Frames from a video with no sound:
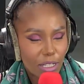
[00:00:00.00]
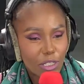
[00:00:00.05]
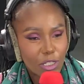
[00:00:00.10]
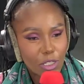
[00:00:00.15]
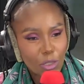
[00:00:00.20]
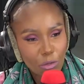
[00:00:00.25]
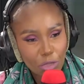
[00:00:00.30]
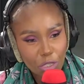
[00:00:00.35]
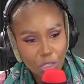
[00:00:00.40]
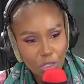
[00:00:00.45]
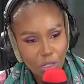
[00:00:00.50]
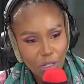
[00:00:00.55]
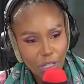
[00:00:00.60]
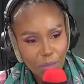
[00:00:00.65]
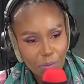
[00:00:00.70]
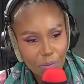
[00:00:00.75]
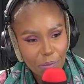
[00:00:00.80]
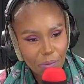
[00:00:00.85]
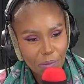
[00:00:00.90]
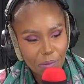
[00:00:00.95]
social
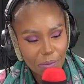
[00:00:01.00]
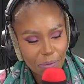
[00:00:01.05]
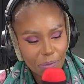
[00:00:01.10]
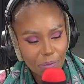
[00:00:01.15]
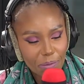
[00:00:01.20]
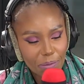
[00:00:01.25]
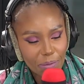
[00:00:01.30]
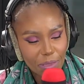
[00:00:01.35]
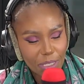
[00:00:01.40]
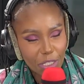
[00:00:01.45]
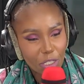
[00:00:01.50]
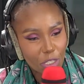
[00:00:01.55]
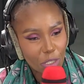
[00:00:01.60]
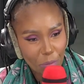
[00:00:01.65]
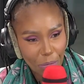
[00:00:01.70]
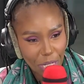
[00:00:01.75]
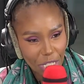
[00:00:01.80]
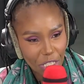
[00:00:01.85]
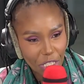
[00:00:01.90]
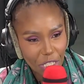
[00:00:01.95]

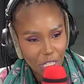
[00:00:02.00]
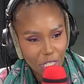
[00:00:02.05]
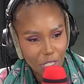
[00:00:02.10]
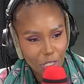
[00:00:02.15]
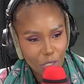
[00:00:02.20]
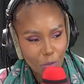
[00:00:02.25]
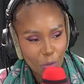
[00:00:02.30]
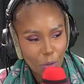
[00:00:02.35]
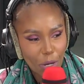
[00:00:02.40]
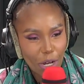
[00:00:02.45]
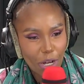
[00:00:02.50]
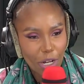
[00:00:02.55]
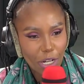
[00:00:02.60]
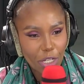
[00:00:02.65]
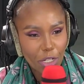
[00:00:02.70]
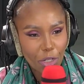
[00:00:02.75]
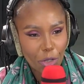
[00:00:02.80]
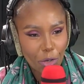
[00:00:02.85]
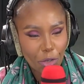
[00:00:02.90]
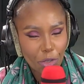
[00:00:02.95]
situations where,
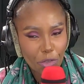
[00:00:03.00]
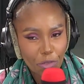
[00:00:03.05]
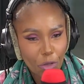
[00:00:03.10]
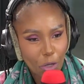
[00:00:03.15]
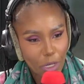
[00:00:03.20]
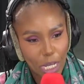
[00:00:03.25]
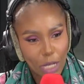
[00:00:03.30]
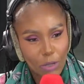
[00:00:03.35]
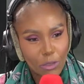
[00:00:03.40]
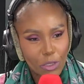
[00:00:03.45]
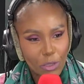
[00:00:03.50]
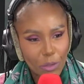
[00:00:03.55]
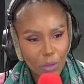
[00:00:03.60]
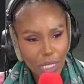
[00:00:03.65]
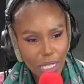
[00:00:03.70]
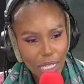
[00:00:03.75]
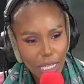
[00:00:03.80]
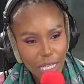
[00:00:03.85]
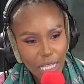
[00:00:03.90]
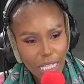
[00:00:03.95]
you know, you've gone out to
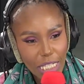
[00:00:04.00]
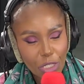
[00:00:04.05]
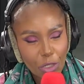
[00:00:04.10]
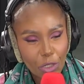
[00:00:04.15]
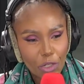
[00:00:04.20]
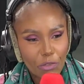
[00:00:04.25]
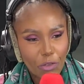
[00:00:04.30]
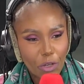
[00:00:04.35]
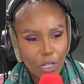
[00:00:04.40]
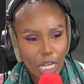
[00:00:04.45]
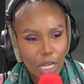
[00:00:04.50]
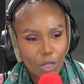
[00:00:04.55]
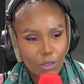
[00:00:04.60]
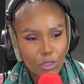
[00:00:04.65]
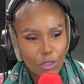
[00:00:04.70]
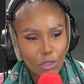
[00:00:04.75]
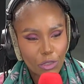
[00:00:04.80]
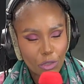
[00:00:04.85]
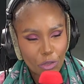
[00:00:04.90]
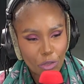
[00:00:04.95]
eat, or you've gone out
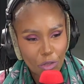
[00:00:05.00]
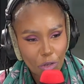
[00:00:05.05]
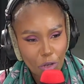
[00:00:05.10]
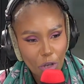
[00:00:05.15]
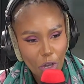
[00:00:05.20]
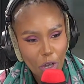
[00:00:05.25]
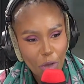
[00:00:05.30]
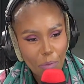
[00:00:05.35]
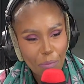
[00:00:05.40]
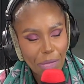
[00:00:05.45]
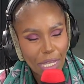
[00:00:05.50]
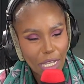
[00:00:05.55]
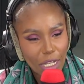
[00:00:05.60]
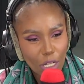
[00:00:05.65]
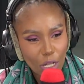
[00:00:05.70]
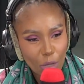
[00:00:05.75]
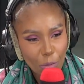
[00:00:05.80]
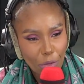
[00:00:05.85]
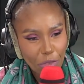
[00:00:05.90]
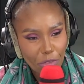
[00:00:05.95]
to
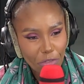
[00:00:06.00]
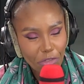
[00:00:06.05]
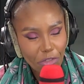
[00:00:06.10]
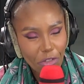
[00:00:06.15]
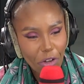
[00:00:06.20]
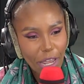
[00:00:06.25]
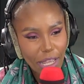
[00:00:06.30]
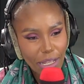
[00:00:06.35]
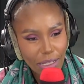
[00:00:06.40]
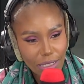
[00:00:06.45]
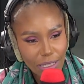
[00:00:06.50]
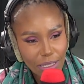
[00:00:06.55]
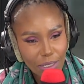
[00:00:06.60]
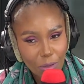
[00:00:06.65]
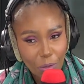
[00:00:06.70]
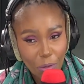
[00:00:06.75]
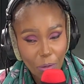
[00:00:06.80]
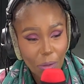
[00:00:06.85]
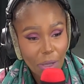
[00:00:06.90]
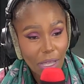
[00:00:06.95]
mingle with friends,
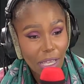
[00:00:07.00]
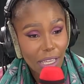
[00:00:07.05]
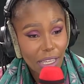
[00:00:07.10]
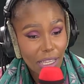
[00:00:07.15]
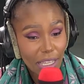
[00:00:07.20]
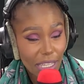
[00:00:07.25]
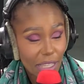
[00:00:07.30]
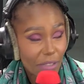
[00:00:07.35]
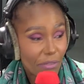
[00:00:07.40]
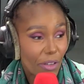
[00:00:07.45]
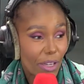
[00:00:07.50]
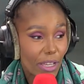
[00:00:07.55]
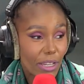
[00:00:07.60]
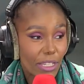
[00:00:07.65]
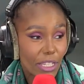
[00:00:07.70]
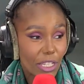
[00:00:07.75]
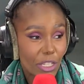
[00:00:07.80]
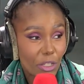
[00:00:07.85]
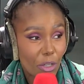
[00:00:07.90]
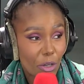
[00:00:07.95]
or even,
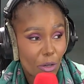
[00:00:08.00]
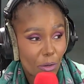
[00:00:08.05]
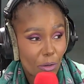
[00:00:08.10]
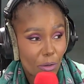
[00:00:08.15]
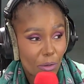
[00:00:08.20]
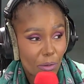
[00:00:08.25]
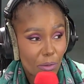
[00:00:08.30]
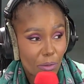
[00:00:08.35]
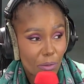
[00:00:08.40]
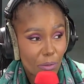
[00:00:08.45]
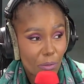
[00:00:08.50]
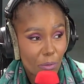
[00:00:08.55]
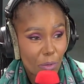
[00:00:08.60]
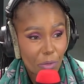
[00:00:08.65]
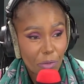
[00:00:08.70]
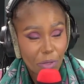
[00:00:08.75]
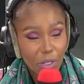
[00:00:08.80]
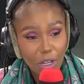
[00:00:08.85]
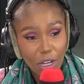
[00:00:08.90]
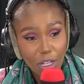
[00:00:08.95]
you know, with
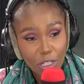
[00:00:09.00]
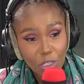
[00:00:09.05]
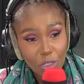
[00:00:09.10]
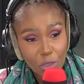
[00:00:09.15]
regards